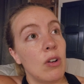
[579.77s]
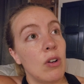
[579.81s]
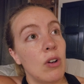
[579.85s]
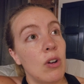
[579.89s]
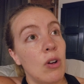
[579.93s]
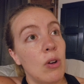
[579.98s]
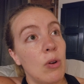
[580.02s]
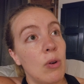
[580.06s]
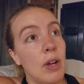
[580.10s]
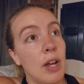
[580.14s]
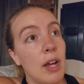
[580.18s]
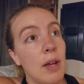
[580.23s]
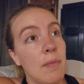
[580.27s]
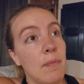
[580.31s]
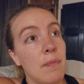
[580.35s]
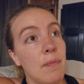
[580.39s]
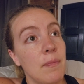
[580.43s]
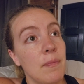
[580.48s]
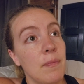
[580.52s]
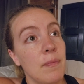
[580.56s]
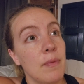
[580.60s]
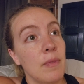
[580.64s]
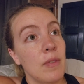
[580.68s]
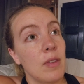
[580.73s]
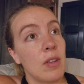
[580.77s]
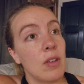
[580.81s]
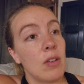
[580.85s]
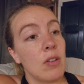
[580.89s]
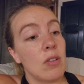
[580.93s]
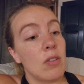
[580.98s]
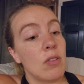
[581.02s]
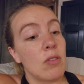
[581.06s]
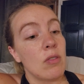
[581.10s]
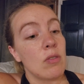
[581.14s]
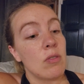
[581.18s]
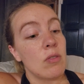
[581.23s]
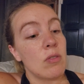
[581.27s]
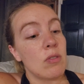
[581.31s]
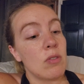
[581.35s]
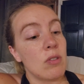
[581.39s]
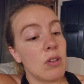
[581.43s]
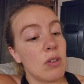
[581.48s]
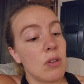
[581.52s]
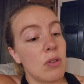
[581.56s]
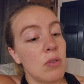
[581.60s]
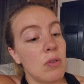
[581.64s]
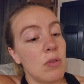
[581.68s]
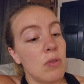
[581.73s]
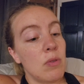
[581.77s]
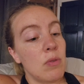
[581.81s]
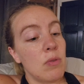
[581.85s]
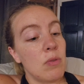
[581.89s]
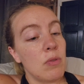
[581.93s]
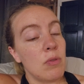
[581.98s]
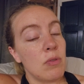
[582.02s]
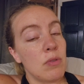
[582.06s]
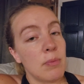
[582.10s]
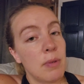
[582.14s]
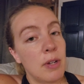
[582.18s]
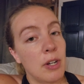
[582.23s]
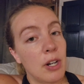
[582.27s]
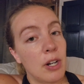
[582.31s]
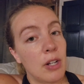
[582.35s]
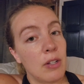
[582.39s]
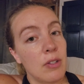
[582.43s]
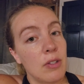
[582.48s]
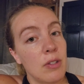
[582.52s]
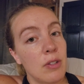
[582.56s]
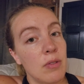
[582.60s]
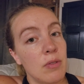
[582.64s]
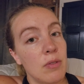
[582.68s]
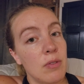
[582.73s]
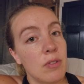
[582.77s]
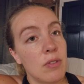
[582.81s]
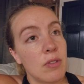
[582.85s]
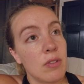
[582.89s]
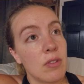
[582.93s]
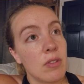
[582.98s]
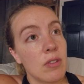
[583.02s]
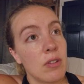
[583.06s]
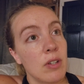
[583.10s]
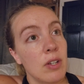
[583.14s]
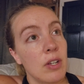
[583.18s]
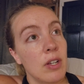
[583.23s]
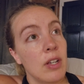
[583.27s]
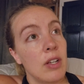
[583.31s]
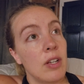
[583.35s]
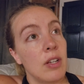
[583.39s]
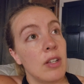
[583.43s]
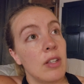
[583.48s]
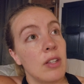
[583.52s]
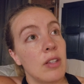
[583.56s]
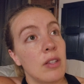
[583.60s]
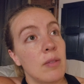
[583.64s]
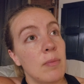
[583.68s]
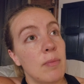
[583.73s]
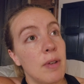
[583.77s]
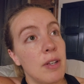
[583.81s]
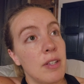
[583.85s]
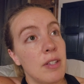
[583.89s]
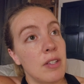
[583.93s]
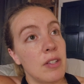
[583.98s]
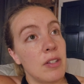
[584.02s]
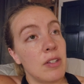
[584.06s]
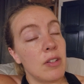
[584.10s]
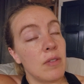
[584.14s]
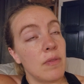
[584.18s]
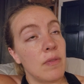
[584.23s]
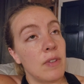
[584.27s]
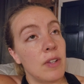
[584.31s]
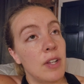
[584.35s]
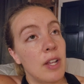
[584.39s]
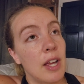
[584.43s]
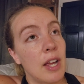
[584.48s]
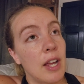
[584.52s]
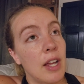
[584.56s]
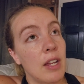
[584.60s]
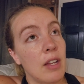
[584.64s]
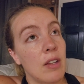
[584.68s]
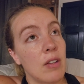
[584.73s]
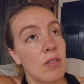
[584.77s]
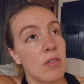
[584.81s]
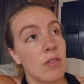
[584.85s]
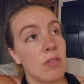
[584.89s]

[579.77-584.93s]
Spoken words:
Okay. So those are my gratitudes. The message of the day.